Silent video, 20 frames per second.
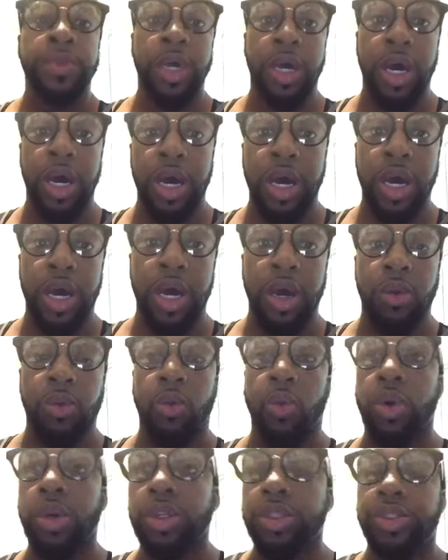Uh,
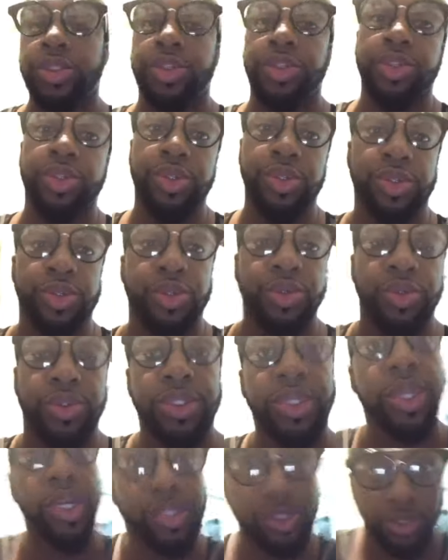wanted to
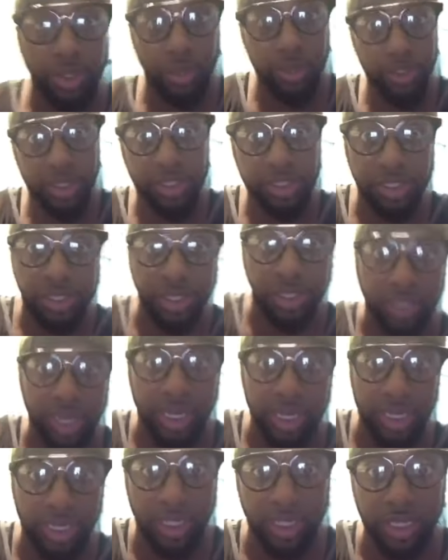touch on this yet
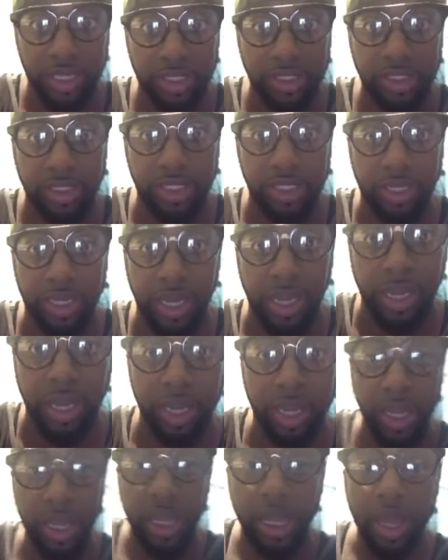again
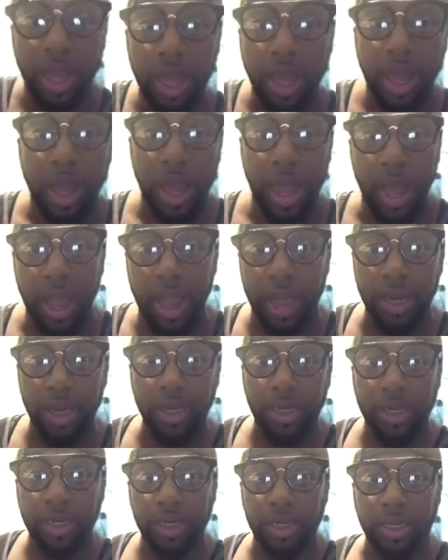today and
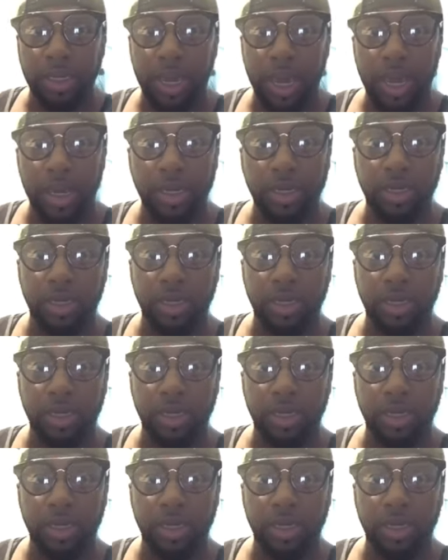uh kind of